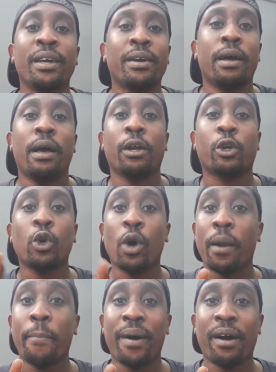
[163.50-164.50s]

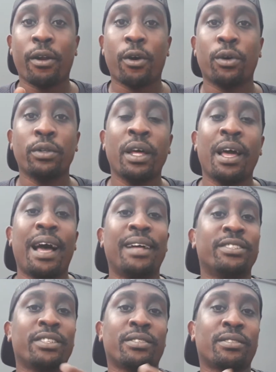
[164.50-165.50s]
QR barcode,
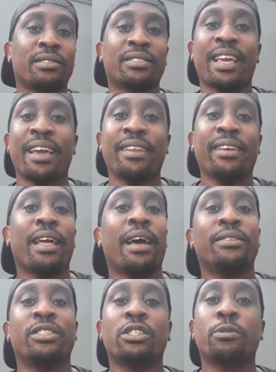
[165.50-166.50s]
and just scan it
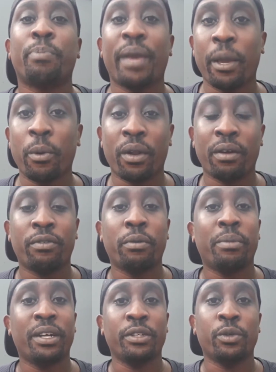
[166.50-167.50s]
and just pay whatever
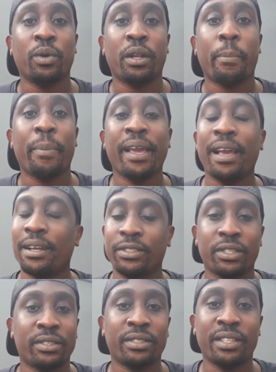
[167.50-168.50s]
money you want to pay, and
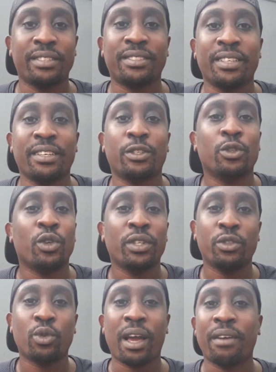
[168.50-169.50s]
just that's it. You don't
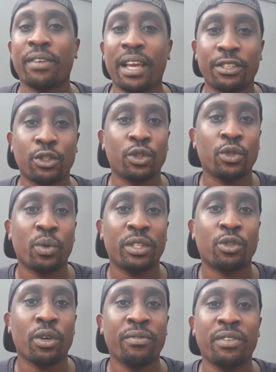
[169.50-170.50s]
need to have cash on you
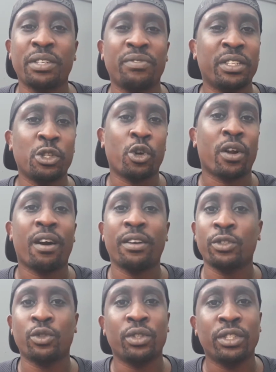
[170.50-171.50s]
whatsoever. Even your card,
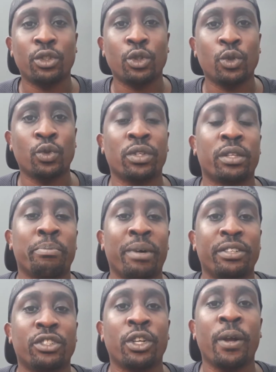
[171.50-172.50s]
you don't need to use it
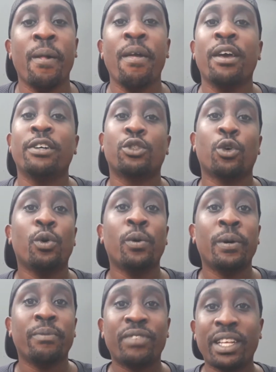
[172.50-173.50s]
much. So
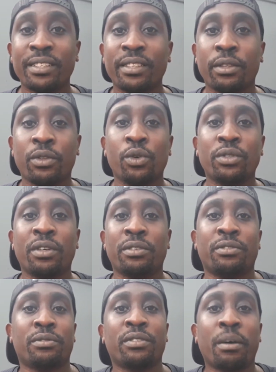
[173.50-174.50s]
those are
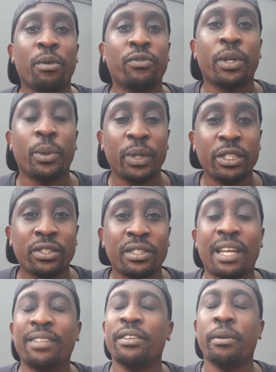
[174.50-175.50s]
some of the reasons,
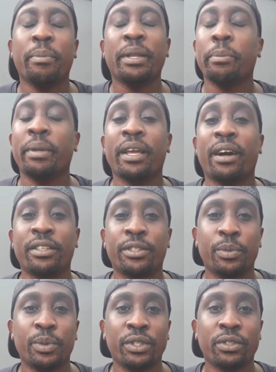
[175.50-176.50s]
and there are many, many other
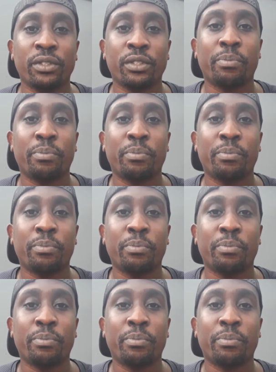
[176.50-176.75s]
reasons.